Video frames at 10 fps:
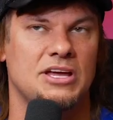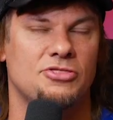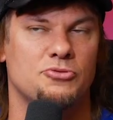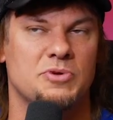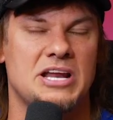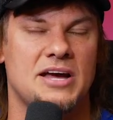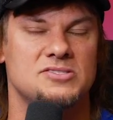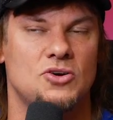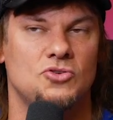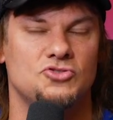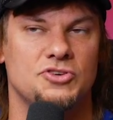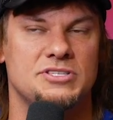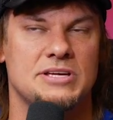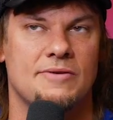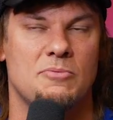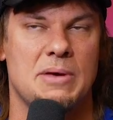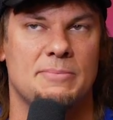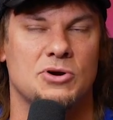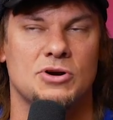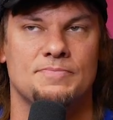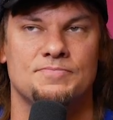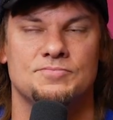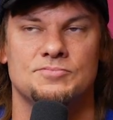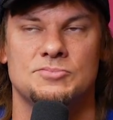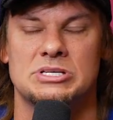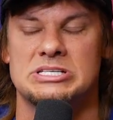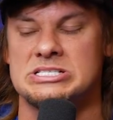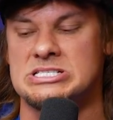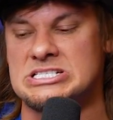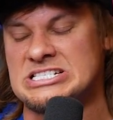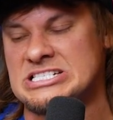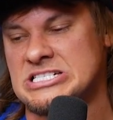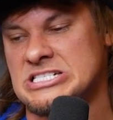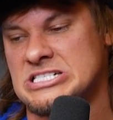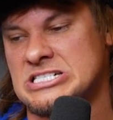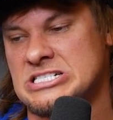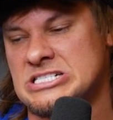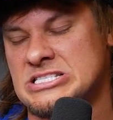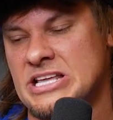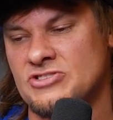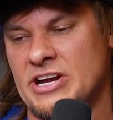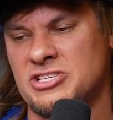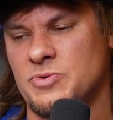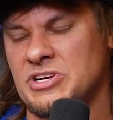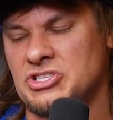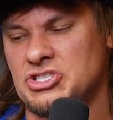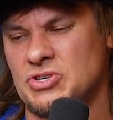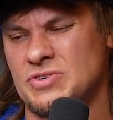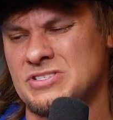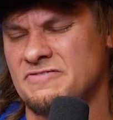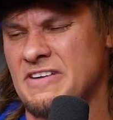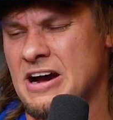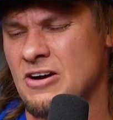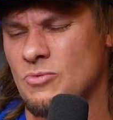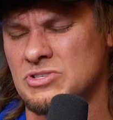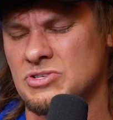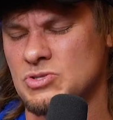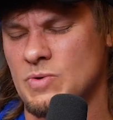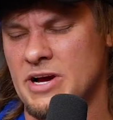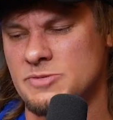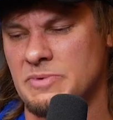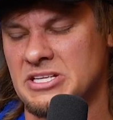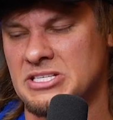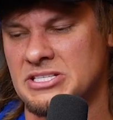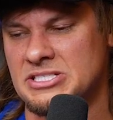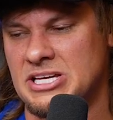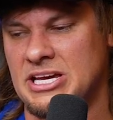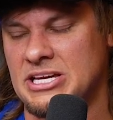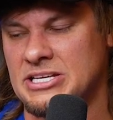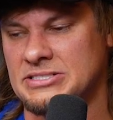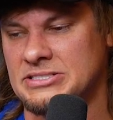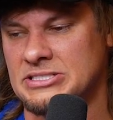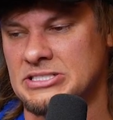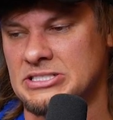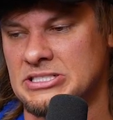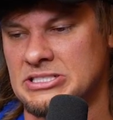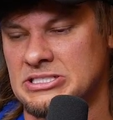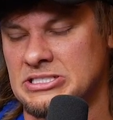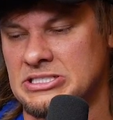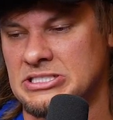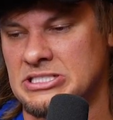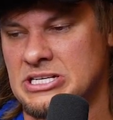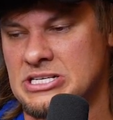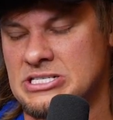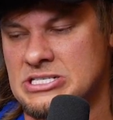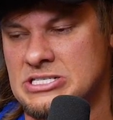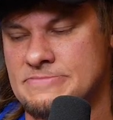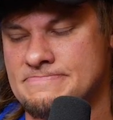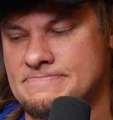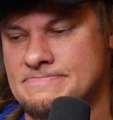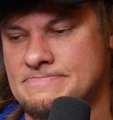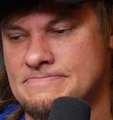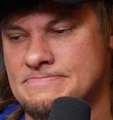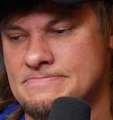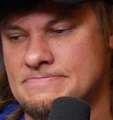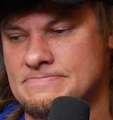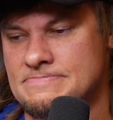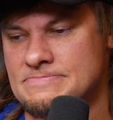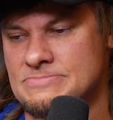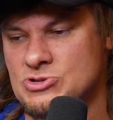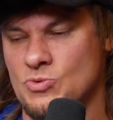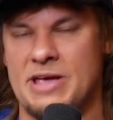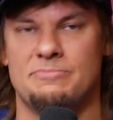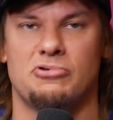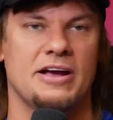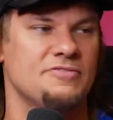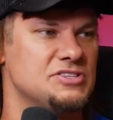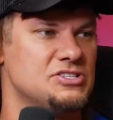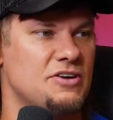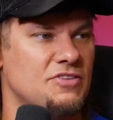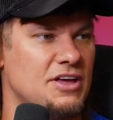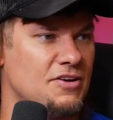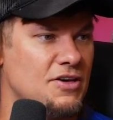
they had three nice oak trees. I remember and uh, they tried to do an insurance fire once or twice, but it didn't take. And and um, great breakfast over there